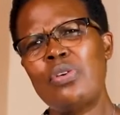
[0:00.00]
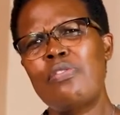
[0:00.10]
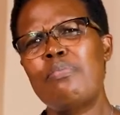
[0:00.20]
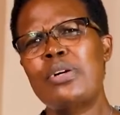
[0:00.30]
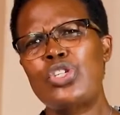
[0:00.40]

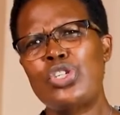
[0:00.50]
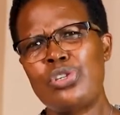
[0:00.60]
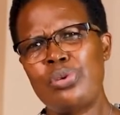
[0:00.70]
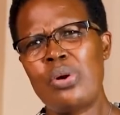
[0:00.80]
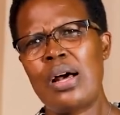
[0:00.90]
of
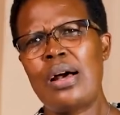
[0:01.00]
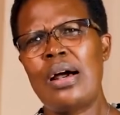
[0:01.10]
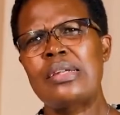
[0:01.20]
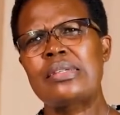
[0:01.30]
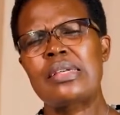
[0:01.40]
mature
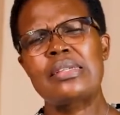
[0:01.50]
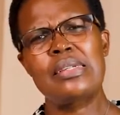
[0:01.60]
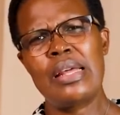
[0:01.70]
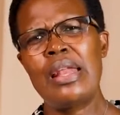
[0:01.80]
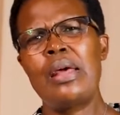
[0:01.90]
and
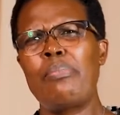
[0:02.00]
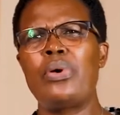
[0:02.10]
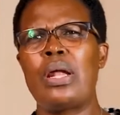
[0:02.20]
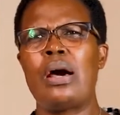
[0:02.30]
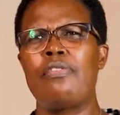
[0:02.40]

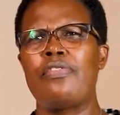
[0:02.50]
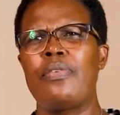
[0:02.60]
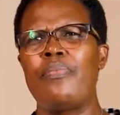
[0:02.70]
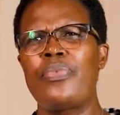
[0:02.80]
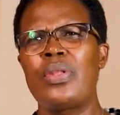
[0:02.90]
sustainable love.
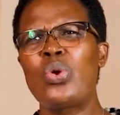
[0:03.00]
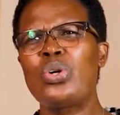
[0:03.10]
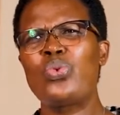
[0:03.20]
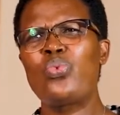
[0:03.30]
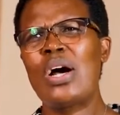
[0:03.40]

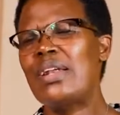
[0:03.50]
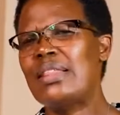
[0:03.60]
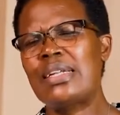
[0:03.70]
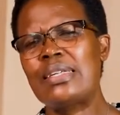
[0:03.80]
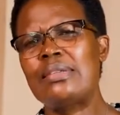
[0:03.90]
Not one
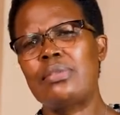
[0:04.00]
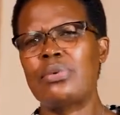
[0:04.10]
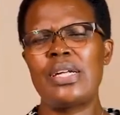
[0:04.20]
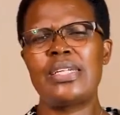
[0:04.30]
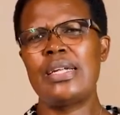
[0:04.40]
that is
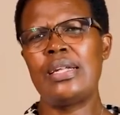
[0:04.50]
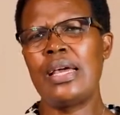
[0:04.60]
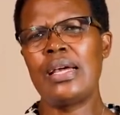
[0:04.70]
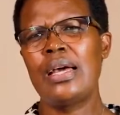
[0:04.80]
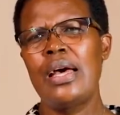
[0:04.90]

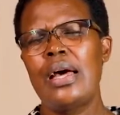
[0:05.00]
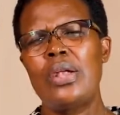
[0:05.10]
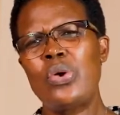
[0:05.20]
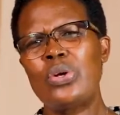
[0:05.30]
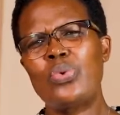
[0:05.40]
threatening,
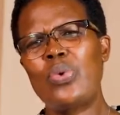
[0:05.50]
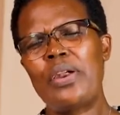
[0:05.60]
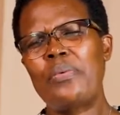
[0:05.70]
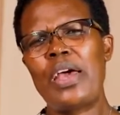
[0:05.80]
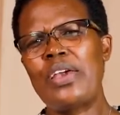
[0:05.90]
not
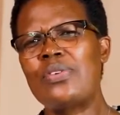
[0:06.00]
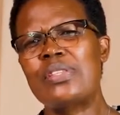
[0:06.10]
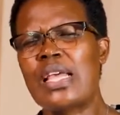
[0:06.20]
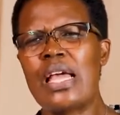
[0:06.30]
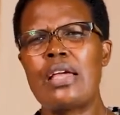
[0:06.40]
one where you're
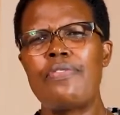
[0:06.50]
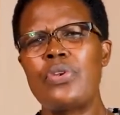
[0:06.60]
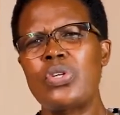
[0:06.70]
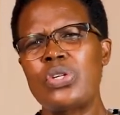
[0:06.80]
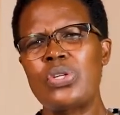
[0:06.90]
saying, if
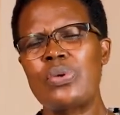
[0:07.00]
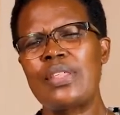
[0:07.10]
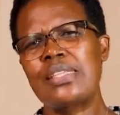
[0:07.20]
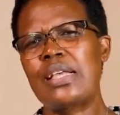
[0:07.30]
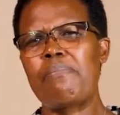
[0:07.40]
you don't do
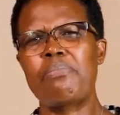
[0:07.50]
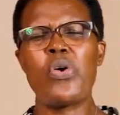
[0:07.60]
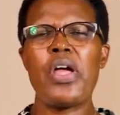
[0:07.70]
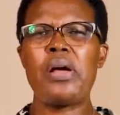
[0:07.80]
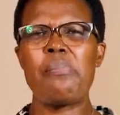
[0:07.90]
this, I'm
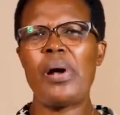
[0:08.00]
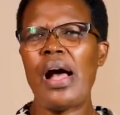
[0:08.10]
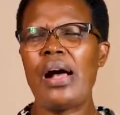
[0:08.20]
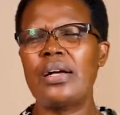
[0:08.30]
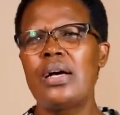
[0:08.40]
going
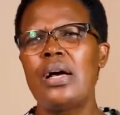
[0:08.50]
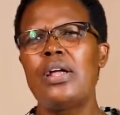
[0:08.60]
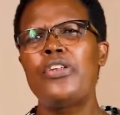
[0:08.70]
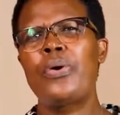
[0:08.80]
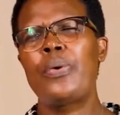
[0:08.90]
back.
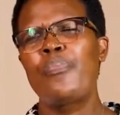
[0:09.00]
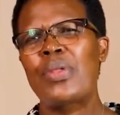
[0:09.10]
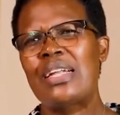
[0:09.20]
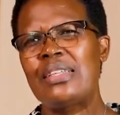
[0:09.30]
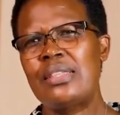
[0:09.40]
No,
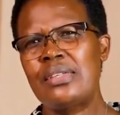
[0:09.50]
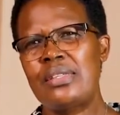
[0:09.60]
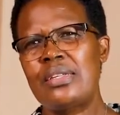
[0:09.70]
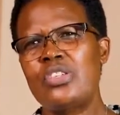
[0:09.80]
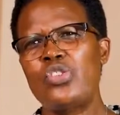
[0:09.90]
at this
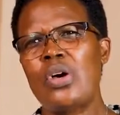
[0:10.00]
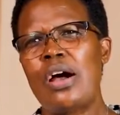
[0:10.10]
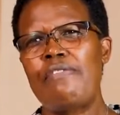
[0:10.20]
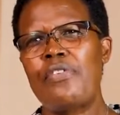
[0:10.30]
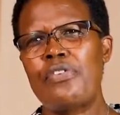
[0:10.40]
stage you
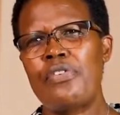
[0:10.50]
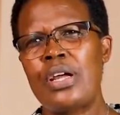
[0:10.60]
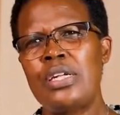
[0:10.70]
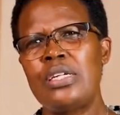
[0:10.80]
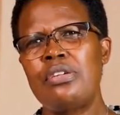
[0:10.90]
have
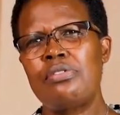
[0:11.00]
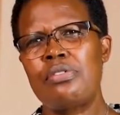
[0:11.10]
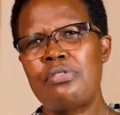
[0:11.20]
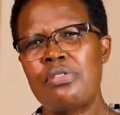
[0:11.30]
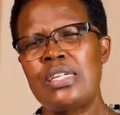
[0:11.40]

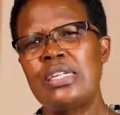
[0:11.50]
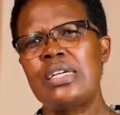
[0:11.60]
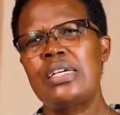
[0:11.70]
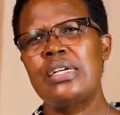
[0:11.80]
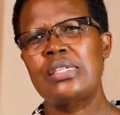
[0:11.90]

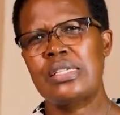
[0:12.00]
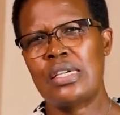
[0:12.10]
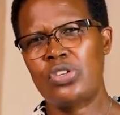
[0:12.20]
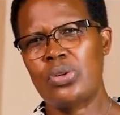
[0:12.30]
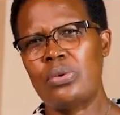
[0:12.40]
already
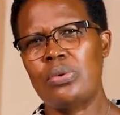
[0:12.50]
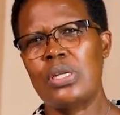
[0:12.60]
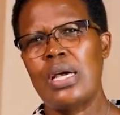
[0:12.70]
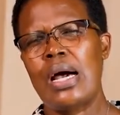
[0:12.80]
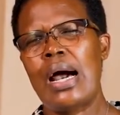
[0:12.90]
settled.
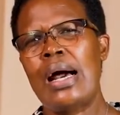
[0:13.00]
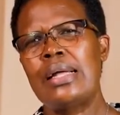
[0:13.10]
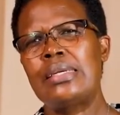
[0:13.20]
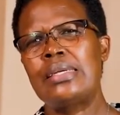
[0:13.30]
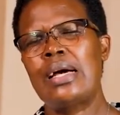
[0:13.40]

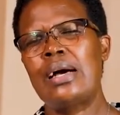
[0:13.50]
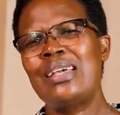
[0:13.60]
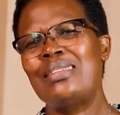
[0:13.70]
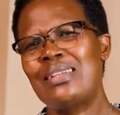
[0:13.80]
And I